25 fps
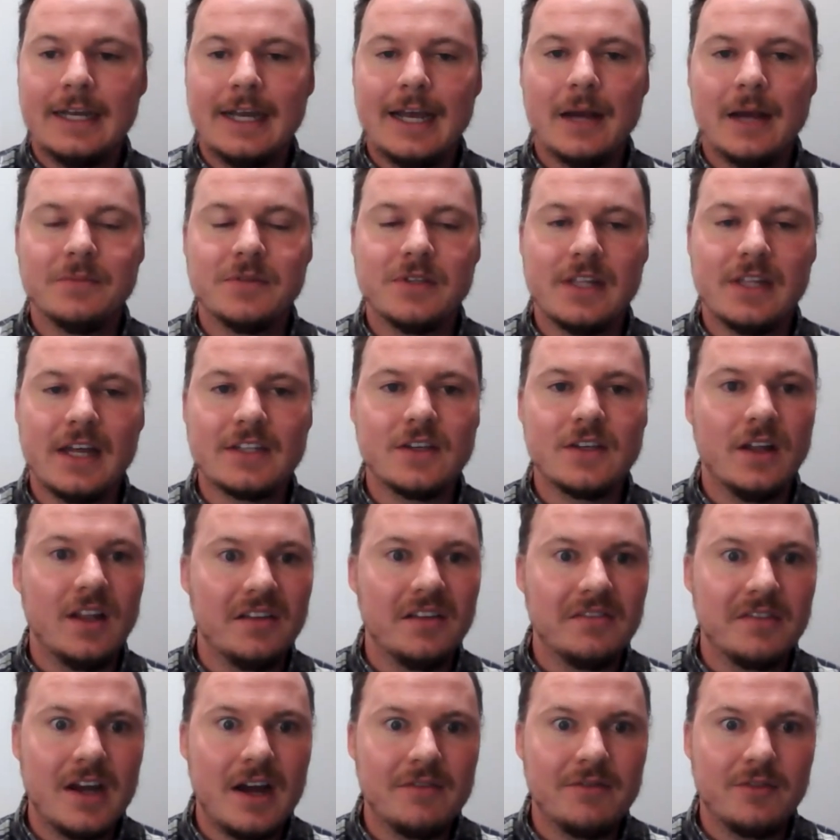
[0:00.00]
Um, so that's all
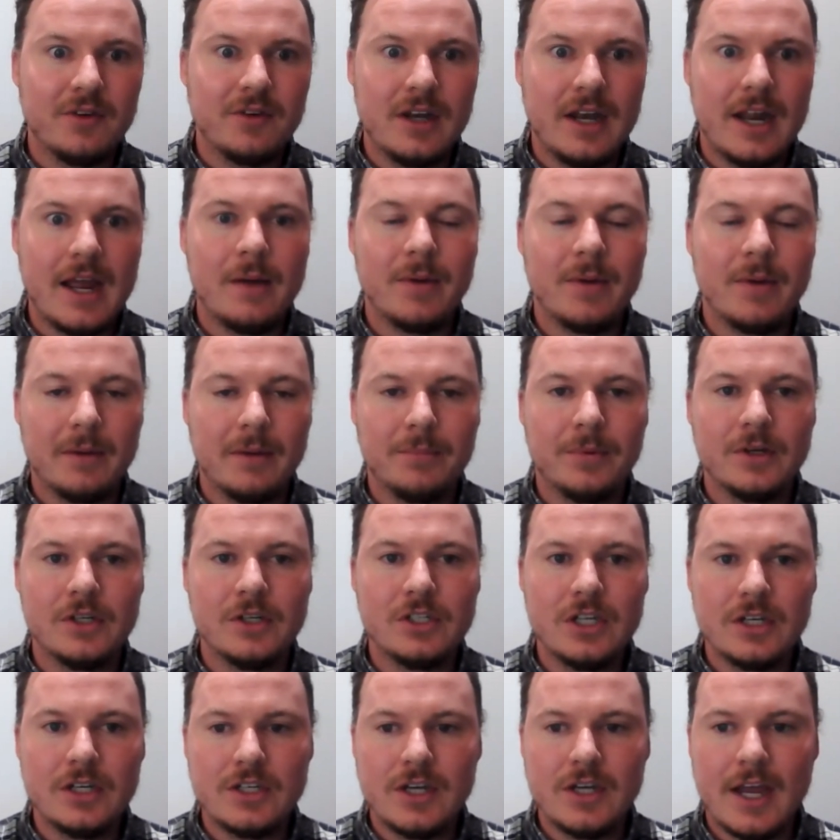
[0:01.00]
I've got for you now, but I
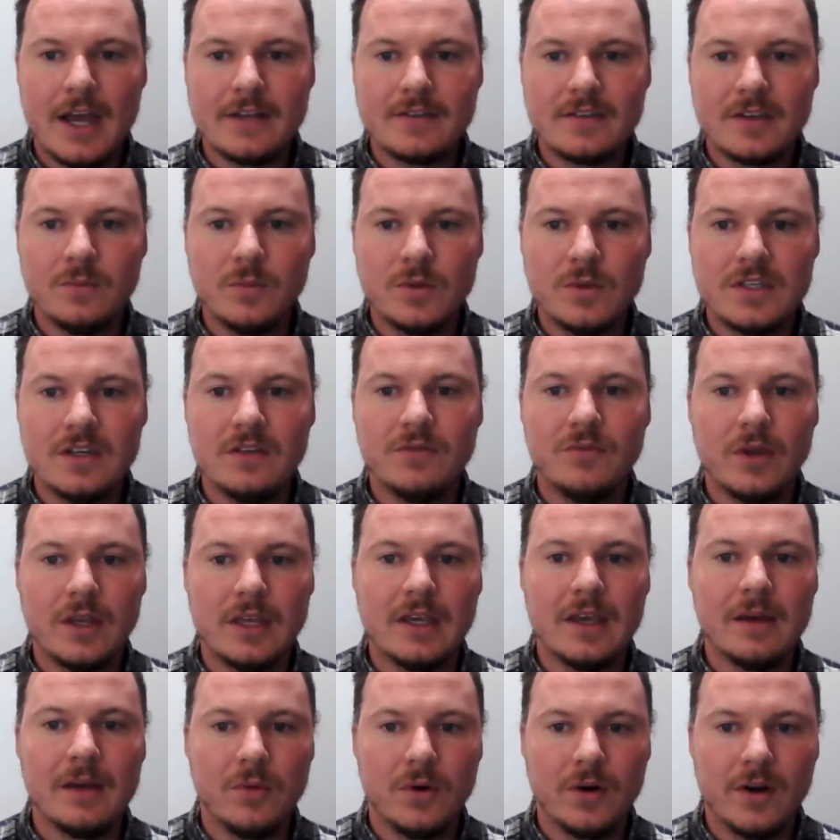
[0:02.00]
appreciate you asking. We'll see if we
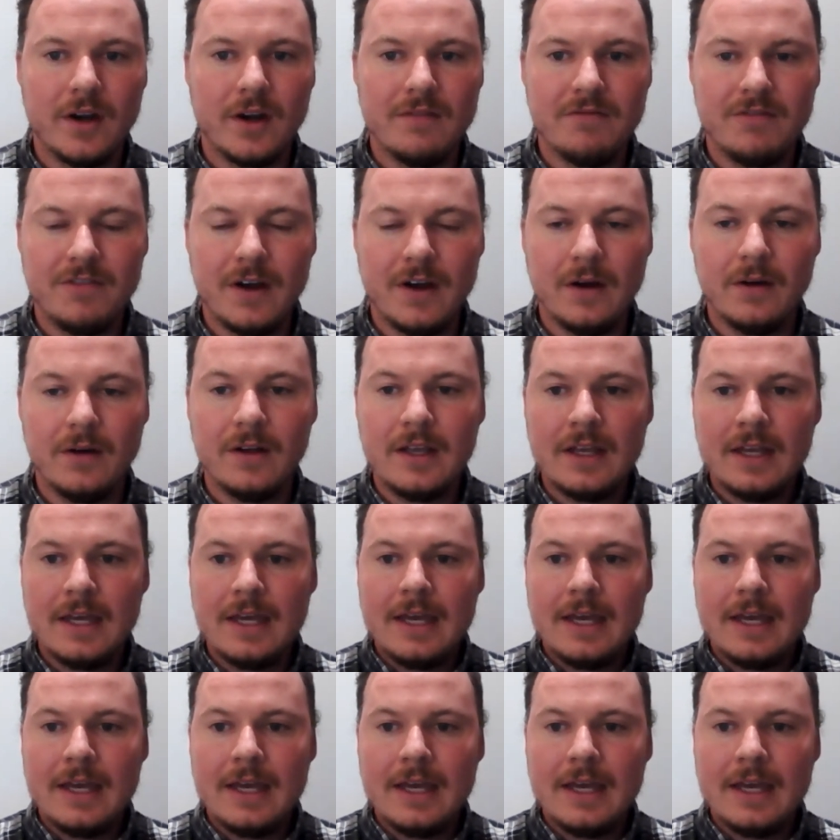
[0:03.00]
can get more info.